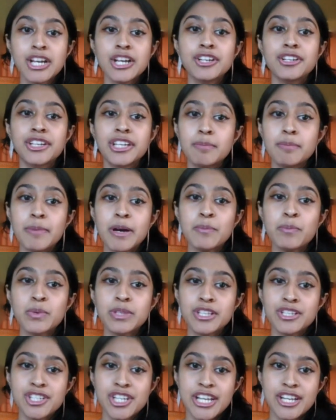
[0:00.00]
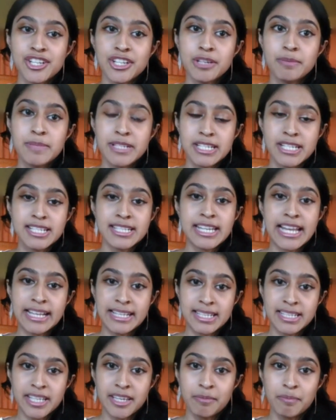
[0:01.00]
to keep up with the changing business
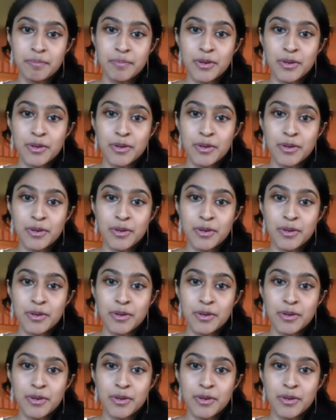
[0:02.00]
landscape.